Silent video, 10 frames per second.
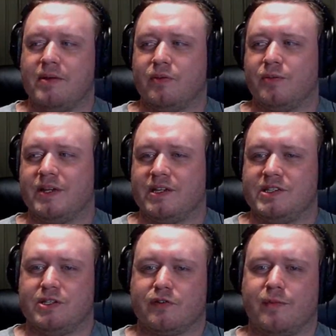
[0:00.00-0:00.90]
it would be
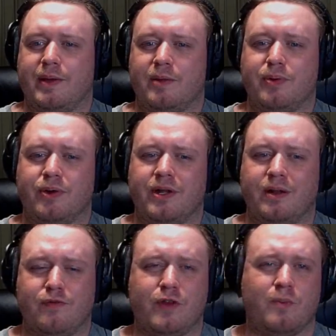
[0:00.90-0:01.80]
easier for me to put in
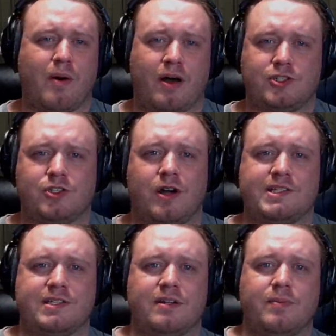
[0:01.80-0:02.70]
a few pot
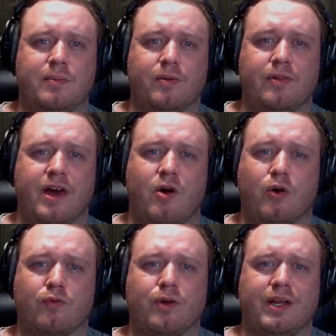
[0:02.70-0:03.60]
shots into people that are
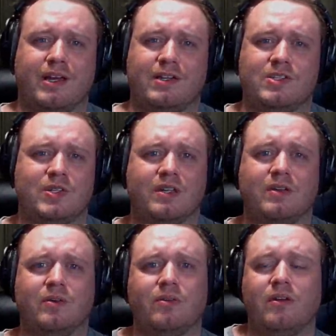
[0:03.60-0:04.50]
running into the
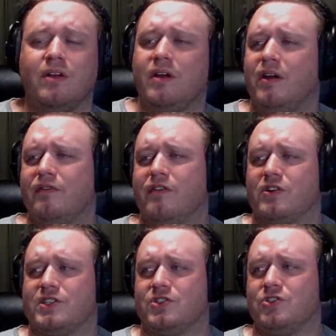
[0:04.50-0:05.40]
hill
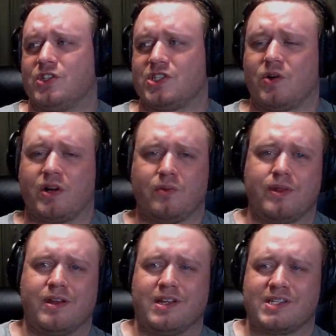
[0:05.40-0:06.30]
versus just starting with
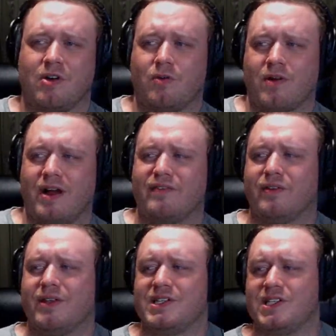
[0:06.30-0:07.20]
an assault rifle
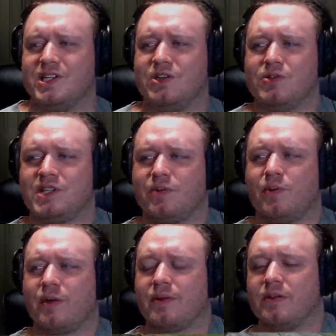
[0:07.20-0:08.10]
and a CQC
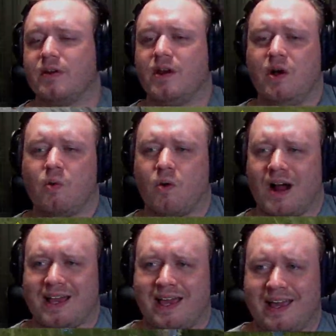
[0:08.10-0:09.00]
weapon where
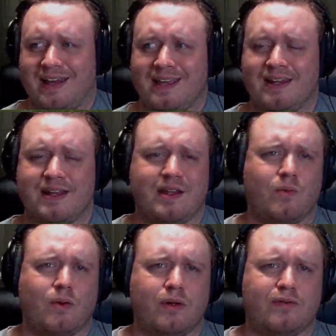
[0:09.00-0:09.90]
I can't hit
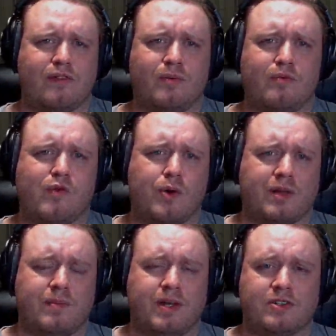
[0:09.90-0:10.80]
anyone from 40
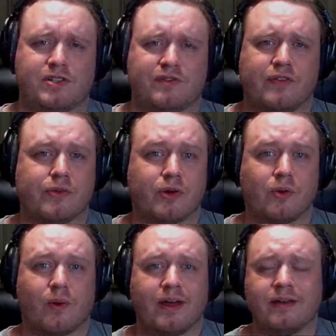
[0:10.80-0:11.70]
meters or further
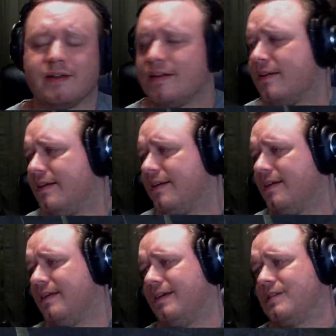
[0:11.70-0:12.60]
away.
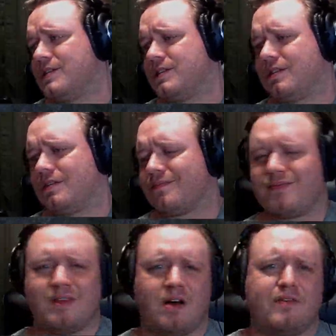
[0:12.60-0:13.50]
It's
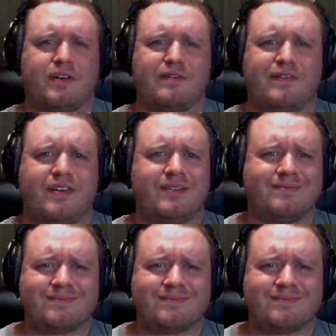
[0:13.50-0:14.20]
not very fun.